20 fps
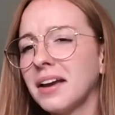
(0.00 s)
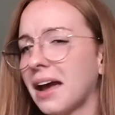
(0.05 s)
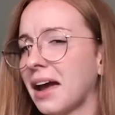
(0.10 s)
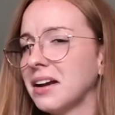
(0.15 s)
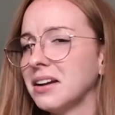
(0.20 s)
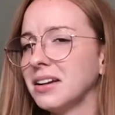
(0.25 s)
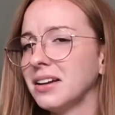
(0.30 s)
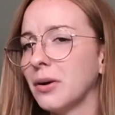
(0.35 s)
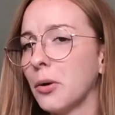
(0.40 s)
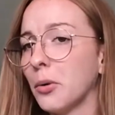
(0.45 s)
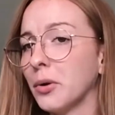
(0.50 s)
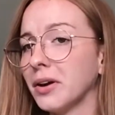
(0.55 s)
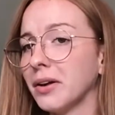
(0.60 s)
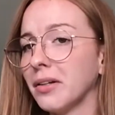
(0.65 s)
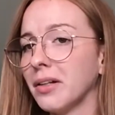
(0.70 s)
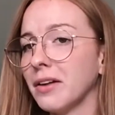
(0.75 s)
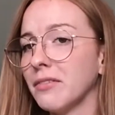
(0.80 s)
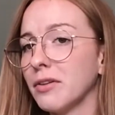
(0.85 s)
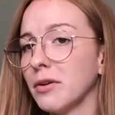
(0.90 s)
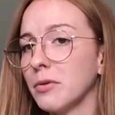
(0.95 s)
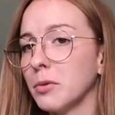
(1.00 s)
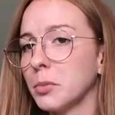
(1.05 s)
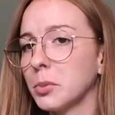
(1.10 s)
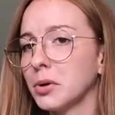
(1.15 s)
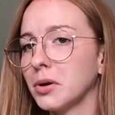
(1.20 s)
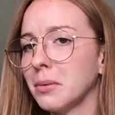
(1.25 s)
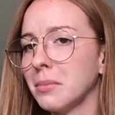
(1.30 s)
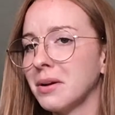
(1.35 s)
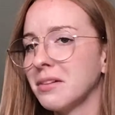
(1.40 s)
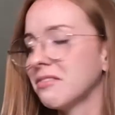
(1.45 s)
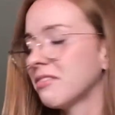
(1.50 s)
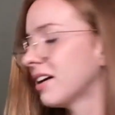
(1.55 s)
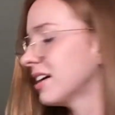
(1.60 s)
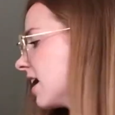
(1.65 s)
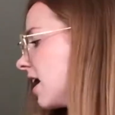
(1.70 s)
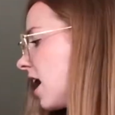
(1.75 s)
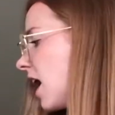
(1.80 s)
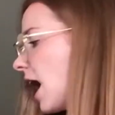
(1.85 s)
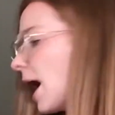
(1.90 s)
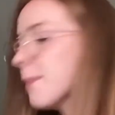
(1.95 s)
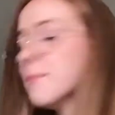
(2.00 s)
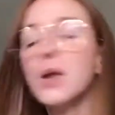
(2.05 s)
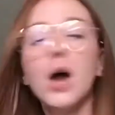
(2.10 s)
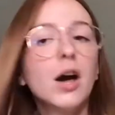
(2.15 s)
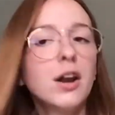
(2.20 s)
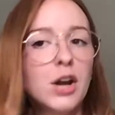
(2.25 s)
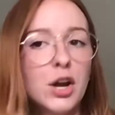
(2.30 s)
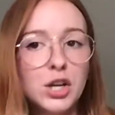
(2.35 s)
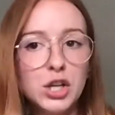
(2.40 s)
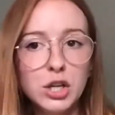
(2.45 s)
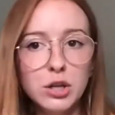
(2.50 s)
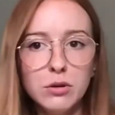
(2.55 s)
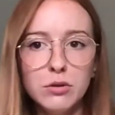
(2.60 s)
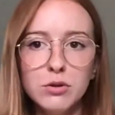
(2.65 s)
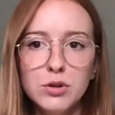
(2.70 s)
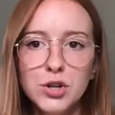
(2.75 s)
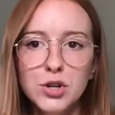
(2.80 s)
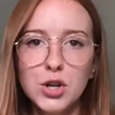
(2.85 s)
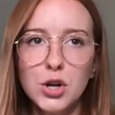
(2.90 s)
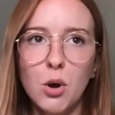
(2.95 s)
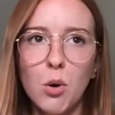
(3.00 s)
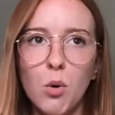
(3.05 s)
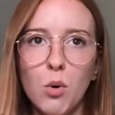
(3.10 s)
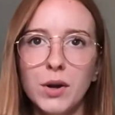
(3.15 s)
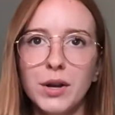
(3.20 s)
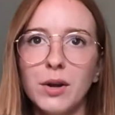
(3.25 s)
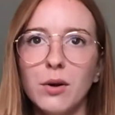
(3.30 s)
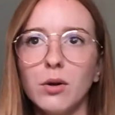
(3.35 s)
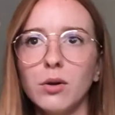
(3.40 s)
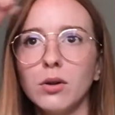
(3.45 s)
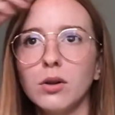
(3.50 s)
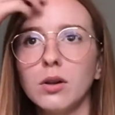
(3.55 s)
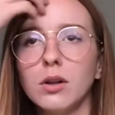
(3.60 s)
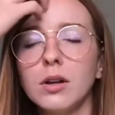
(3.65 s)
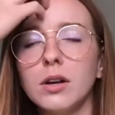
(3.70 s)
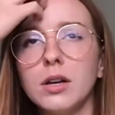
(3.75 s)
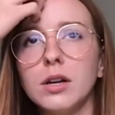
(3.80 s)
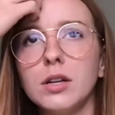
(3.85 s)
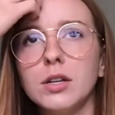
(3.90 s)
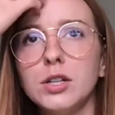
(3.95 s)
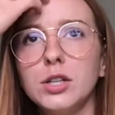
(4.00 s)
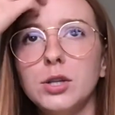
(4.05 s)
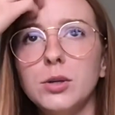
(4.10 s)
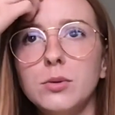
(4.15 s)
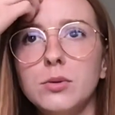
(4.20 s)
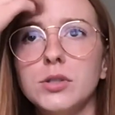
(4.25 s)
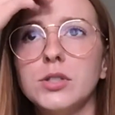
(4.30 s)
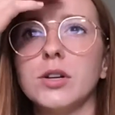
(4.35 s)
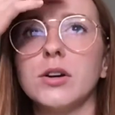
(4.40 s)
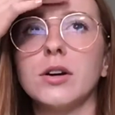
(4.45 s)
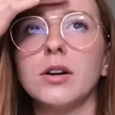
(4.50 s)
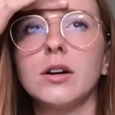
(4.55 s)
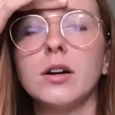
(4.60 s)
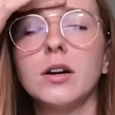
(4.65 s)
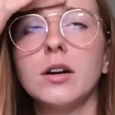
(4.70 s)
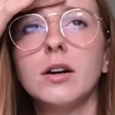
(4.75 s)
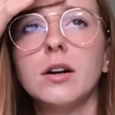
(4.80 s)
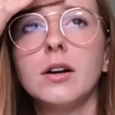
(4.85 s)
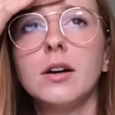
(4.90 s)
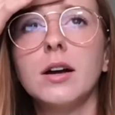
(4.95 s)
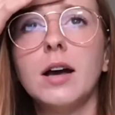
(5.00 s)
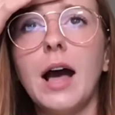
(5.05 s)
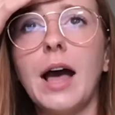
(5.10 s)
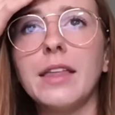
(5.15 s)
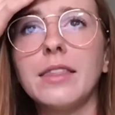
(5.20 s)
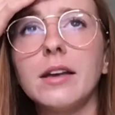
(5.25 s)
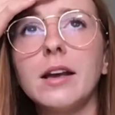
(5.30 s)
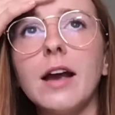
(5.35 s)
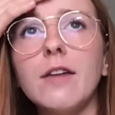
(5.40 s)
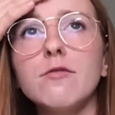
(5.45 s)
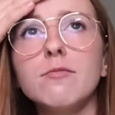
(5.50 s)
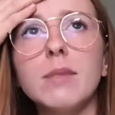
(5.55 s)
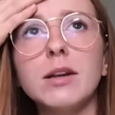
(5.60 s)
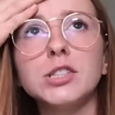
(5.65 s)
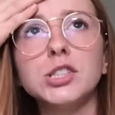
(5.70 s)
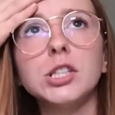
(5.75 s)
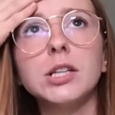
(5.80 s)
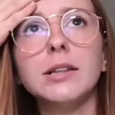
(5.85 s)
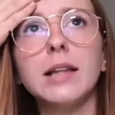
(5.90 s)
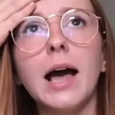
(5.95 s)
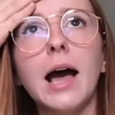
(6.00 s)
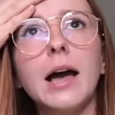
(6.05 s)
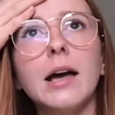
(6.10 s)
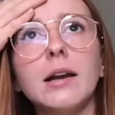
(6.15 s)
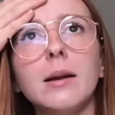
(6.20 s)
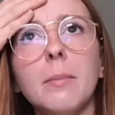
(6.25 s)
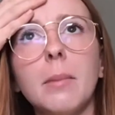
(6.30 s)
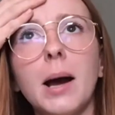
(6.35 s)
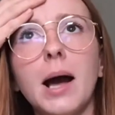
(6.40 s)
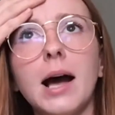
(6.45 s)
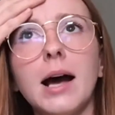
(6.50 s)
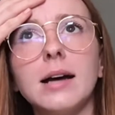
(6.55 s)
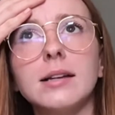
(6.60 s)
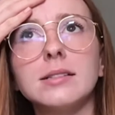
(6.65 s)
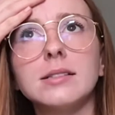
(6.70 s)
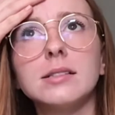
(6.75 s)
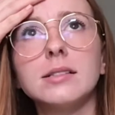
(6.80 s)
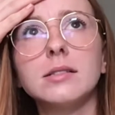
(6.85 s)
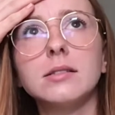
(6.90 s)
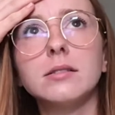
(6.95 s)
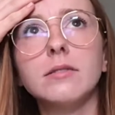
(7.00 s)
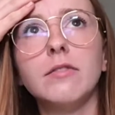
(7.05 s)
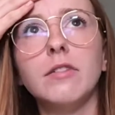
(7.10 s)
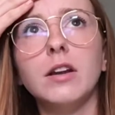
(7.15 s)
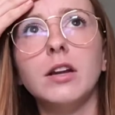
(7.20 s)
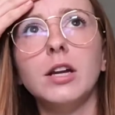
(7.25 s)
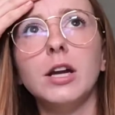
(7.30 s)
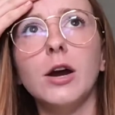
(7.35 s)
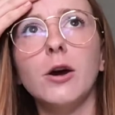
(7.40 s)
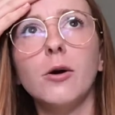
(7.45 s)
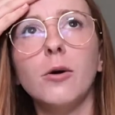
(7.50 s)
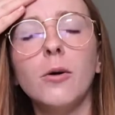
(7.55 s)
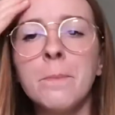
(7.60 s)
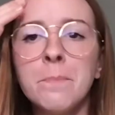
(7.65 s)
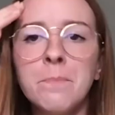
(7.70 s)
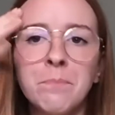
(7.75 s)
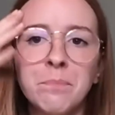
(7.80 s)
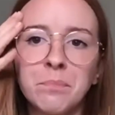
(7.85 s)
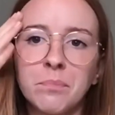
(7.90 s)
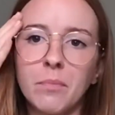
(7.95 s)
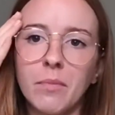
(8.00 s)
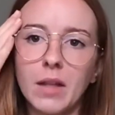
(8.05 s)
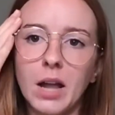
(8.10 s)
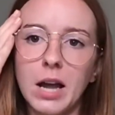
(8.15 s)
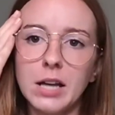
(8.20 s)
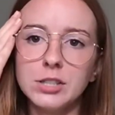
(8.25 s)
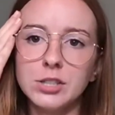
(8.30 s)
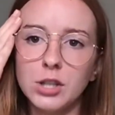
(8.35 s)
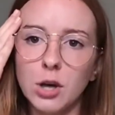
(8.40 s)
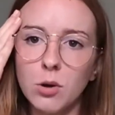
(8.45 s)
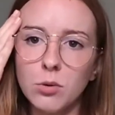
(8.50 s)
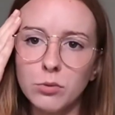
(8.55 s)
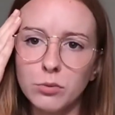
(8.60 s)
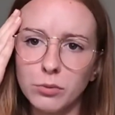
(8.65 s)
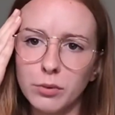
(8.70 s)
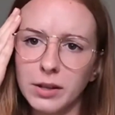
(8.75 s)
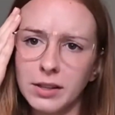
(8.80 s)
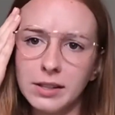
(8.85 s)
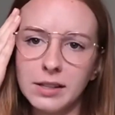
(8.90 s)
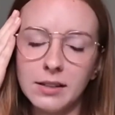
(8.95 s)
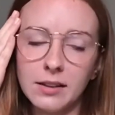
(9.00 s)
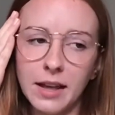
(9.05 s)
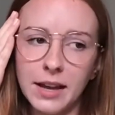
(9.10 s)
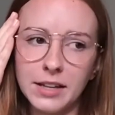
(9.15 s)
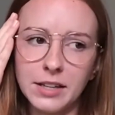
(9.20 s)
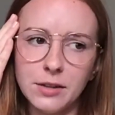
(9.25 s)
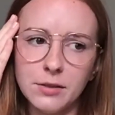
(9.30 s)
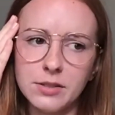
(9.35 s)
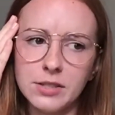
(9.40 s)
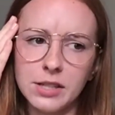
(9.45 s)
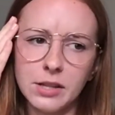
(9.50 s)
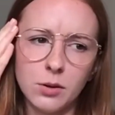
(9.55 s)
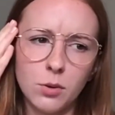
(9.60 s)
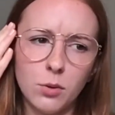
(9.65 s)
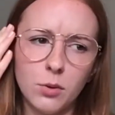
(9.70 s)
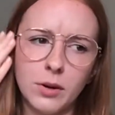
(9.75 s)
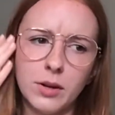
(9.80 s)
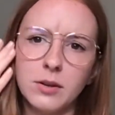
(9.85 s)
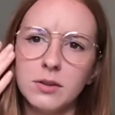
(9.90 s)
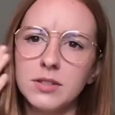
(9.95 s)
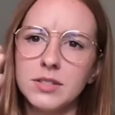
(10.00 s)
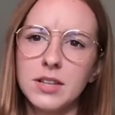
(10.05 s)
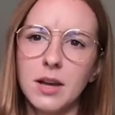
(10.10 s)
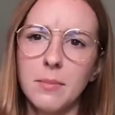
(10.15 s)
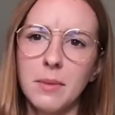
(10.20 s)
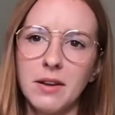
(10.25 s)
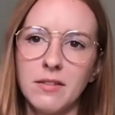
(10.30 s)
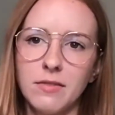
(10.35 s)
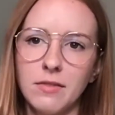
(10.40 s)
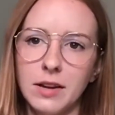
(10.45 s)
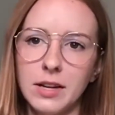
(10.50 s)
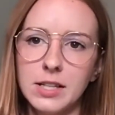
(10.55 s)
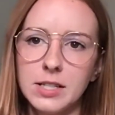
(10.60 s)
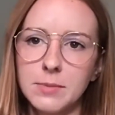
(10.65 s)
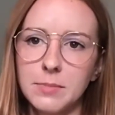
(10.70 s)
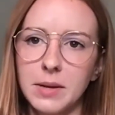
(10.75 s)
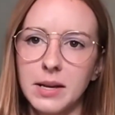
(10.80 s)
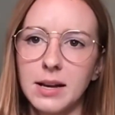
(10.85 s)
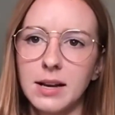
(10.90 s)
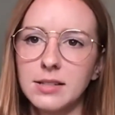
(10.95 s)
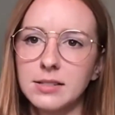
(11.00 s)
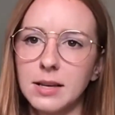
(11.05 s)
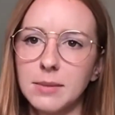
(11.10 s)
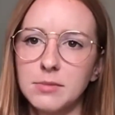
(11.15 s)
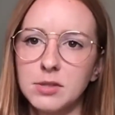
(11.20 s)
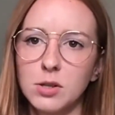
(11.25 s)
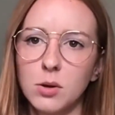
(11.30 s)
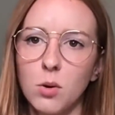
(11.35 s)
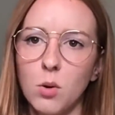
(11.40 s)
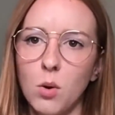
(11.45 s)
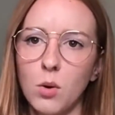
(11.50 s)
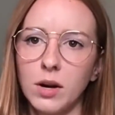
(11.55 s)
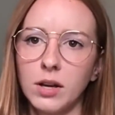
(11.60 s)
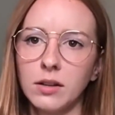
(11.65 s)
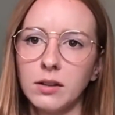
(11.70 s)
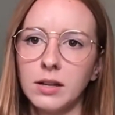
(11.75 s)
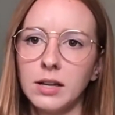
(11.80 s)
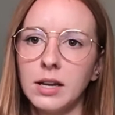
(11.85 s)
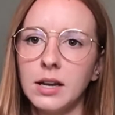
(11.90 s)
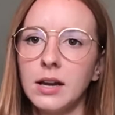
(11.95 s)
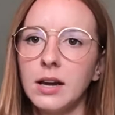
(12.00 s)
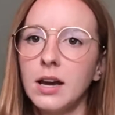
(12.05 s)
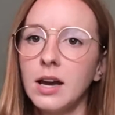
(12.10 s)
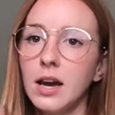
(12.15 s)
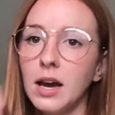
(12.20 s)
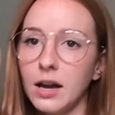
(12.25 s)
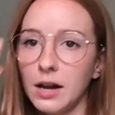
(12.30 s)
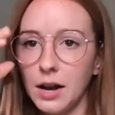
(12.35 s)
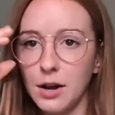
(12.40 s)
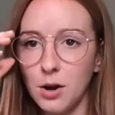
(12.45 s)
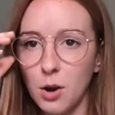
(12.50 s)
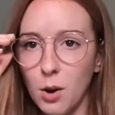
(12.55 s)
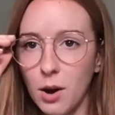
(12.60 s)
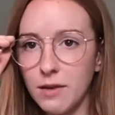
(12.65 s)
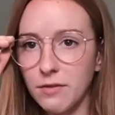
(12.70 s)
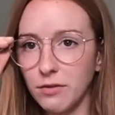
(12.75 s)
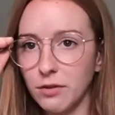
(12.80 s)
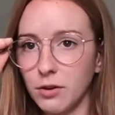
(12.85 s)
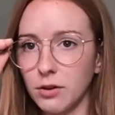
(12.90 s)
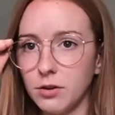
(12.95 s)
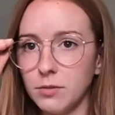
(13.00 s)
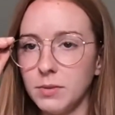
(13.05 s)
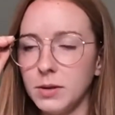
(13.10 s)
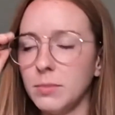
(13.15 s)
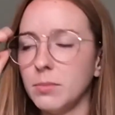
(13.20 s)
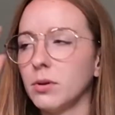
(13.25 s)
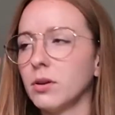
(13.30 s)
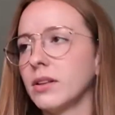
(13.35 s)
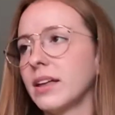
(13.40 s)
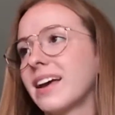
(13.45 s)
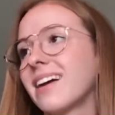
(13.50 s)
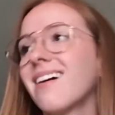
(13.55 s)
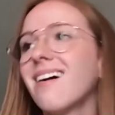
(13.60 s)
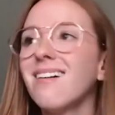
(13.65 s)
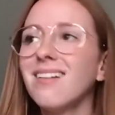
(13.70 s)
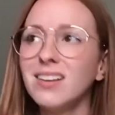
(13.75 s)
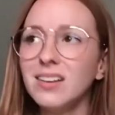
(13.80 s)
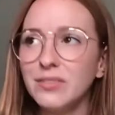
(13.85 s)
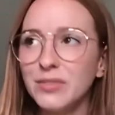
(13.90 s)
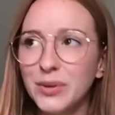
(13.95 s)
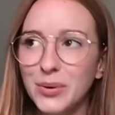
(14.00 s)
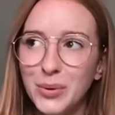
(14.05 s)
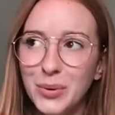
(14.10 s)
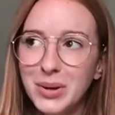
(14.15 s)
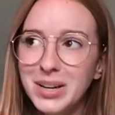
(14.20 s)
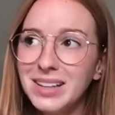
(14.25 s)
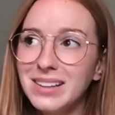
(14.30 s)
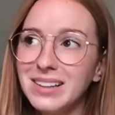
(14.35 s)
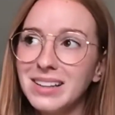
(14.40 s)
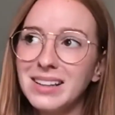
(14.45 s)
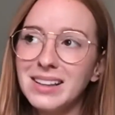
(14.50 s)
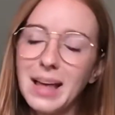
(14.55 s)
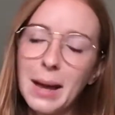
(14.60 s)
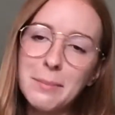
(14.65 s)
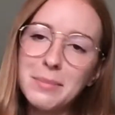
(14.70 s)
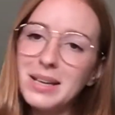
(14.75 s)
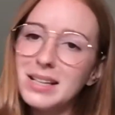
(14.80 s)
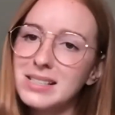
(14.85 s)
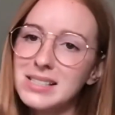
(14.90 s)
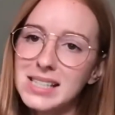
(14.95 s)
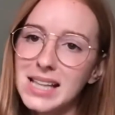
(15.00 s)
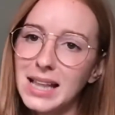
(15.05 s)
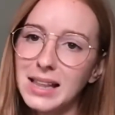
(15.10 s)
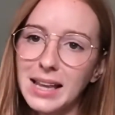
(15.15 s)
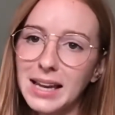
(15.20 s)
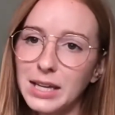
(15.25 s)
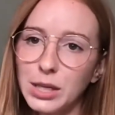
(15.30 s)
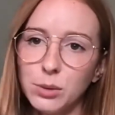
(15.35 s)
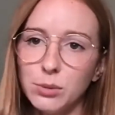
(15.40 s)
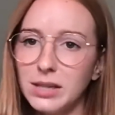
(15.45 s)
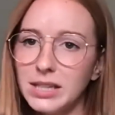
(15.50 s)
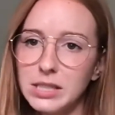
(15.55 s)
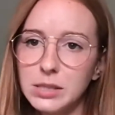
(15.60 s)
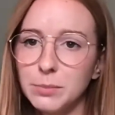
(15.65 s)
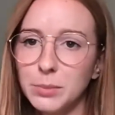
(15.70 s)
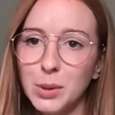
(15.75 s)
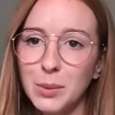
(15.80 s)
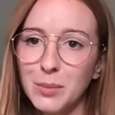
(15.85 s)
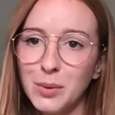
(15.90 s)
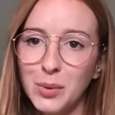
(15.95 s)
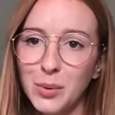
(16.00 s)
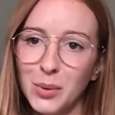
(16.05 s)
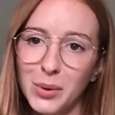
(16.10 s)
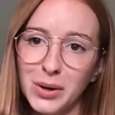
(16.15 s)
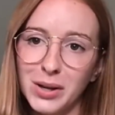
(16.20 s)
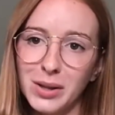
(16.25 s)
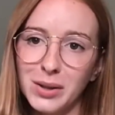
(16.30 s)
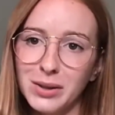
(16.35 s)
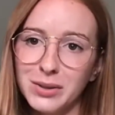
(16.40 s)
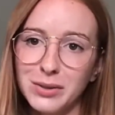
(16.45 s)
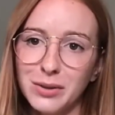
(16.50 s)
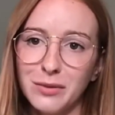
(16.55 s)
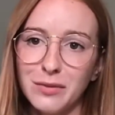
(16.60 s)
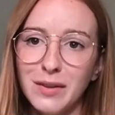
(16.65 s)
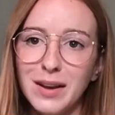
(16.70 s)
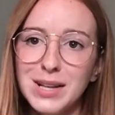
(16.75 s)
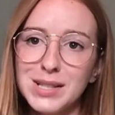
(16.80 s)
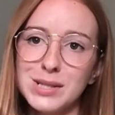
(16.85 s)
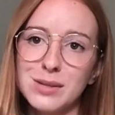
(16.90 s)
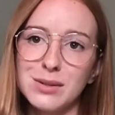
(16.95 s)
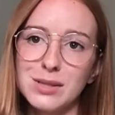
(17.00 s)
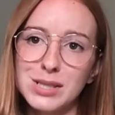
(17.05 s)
any oil I've ever put on my face. I'm not a huge oil user. I think I've mentioned that in a past video. I don't really like using oils on my face because I'm so oily, and I know I've heard people like, oh, if you're oily, that means that like you need to put more oil on your face, it'll